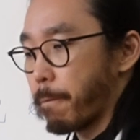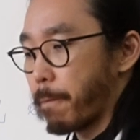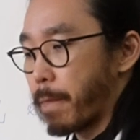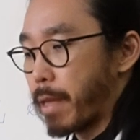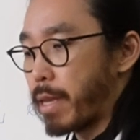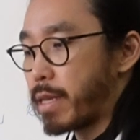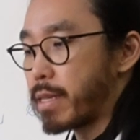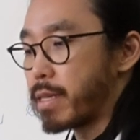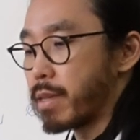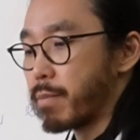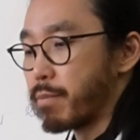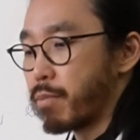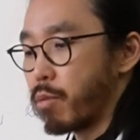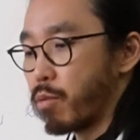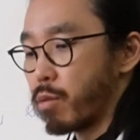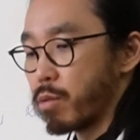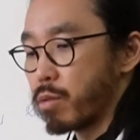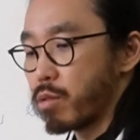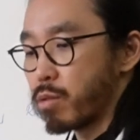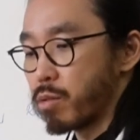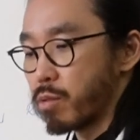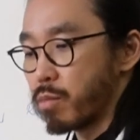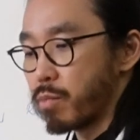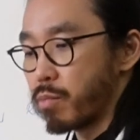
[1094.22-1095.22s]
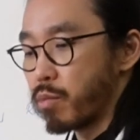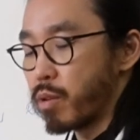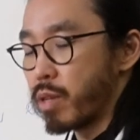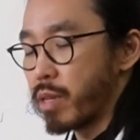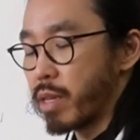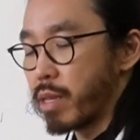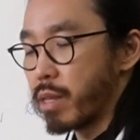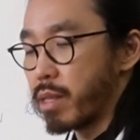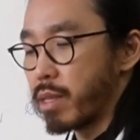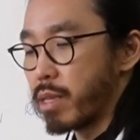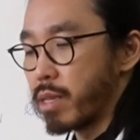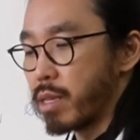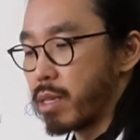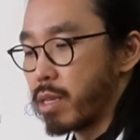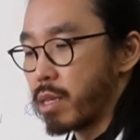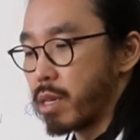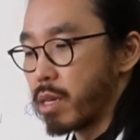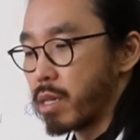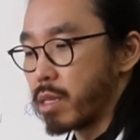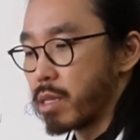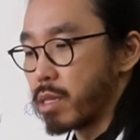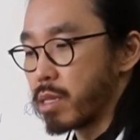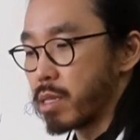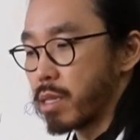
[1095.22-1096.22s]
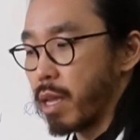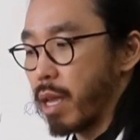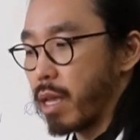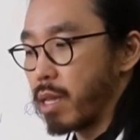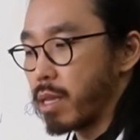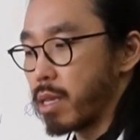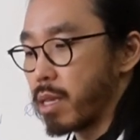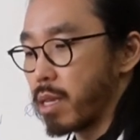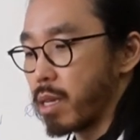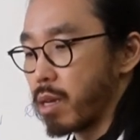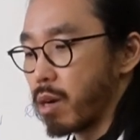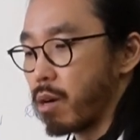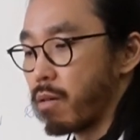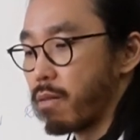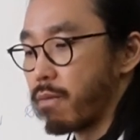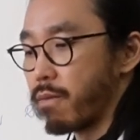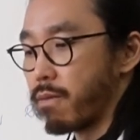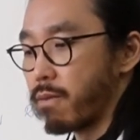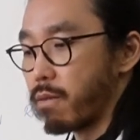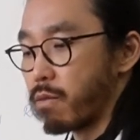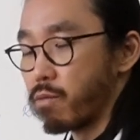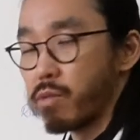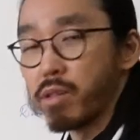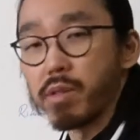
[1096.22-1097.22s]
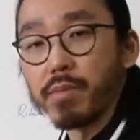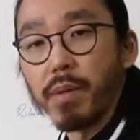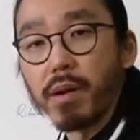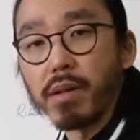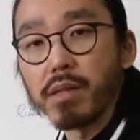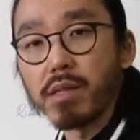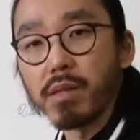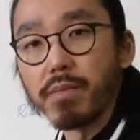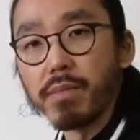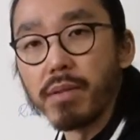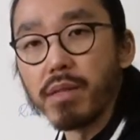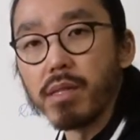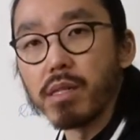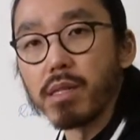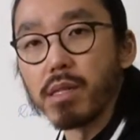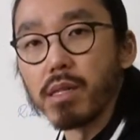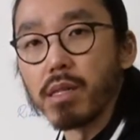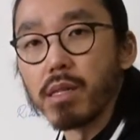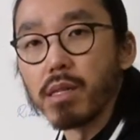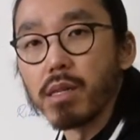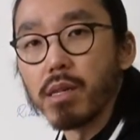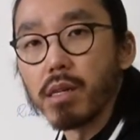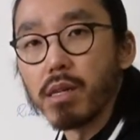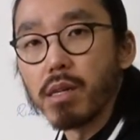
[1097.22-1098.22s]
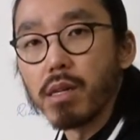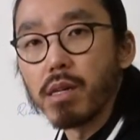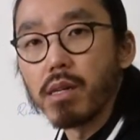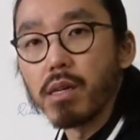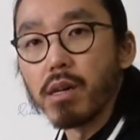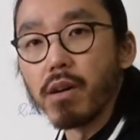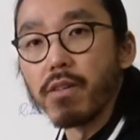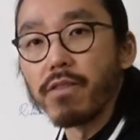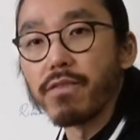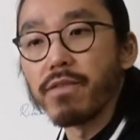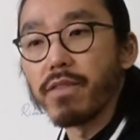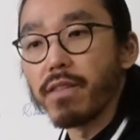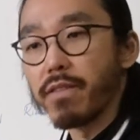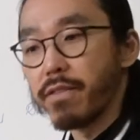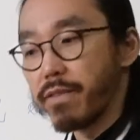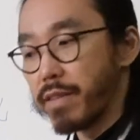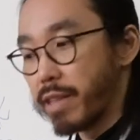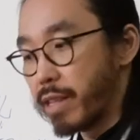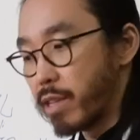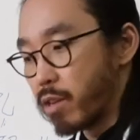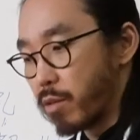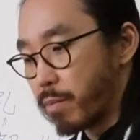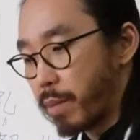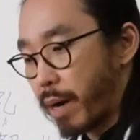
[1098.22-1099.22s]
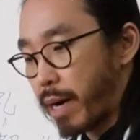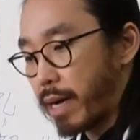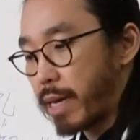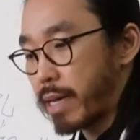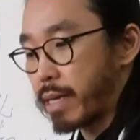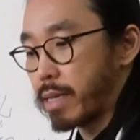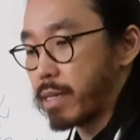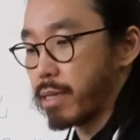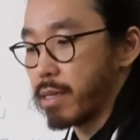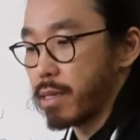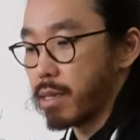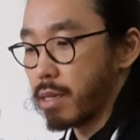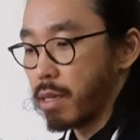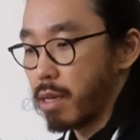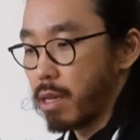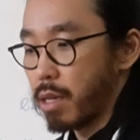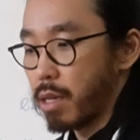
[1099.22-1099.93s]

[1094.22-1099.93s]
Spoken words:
it is important to bring in the understanding of responsibility, of filial piety.